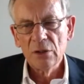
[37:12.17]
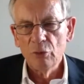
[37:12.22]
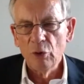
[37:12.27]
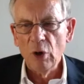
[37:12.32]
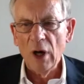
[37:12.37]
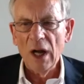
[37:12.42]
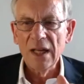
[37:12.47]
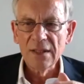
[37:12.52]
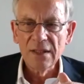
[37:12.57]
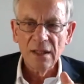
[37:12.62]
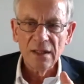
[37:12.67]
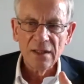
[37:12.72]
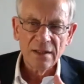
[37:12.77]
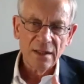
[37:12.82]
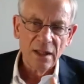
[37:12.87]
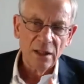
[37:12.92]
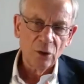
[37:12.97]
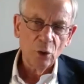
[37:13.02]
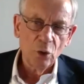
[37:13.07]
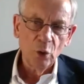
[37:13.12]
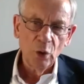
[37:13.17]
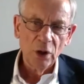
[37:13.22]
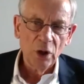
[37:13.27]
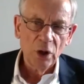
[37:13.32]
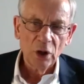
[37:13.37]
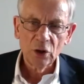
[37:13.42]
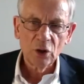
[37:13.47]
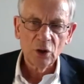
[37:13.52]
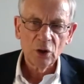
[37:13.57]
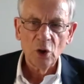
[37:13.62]
Rather, they do
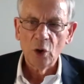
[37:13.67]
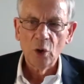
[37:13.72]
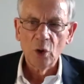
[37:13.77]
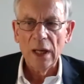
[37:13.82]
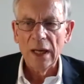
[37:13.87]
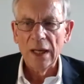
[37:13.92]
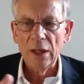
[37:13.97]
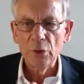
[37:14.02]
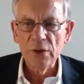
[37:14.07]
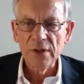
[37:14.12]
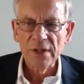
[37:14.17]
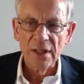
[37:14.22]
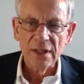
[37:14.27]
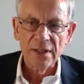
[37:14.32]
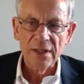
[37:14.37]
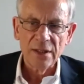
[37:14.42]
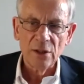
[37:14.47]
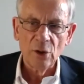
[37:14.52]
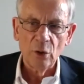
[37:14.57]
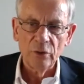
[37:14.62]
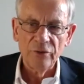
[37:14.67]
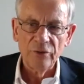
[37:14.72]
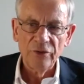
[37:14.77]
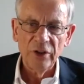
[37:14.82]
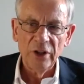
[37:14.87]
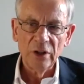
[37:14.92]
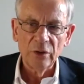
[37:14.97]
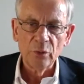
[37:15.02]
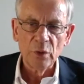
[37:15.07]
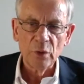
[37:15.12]
not go outside their own
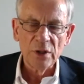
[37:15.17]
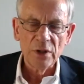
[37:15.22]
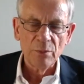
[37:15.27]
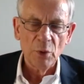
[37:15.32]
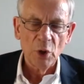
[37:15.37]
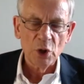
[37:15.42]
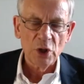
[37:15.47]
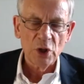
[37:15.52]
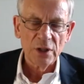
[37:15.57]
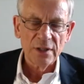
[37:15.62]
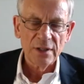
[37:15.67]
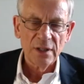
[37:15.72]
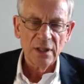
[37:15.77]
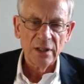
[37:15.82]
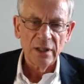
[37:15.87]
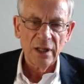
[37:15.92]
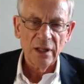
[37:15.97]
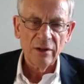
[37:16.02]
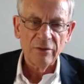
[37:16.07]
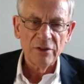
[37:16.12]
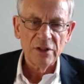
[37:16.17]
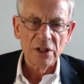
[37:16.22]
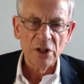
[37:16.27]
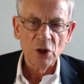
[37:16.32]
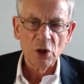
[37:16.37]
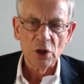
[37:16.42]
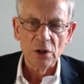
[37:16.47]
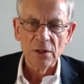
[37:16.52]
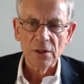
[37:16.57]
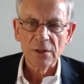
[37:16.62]
field with mergers and
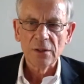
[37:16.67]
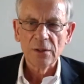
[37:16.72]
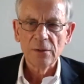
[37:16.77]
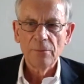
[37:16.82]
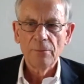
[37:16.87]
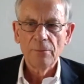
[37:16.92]
acquisitions.